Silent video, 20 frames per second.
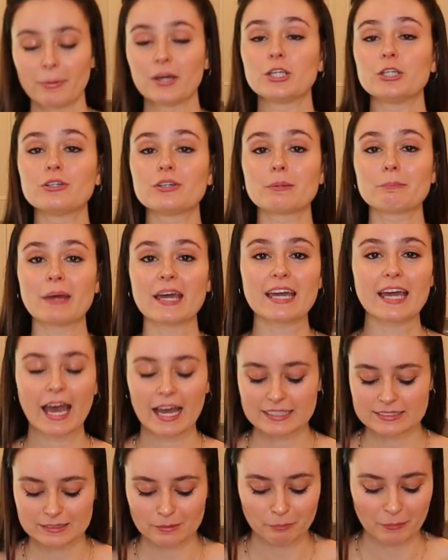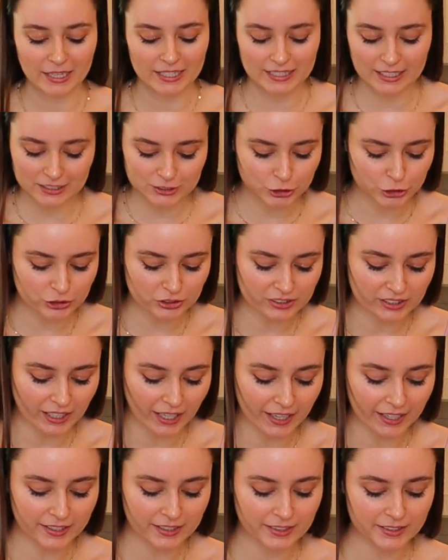But you can make as many as you'd
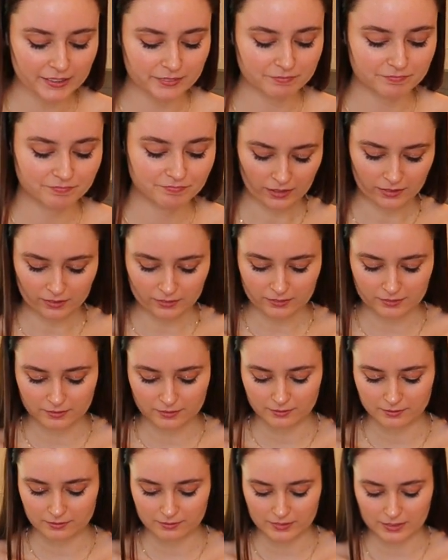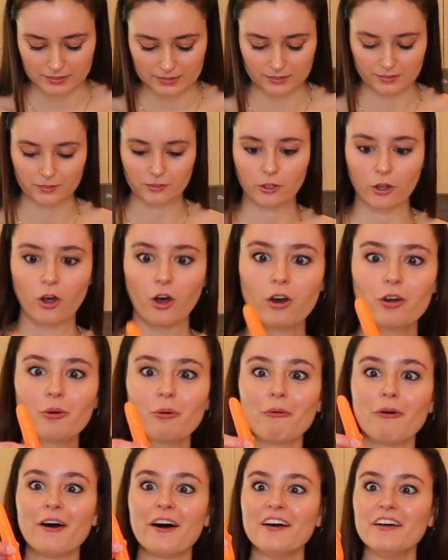like. Oh, that's a
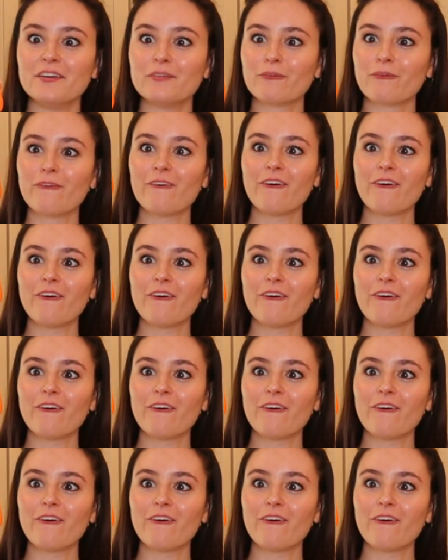long one.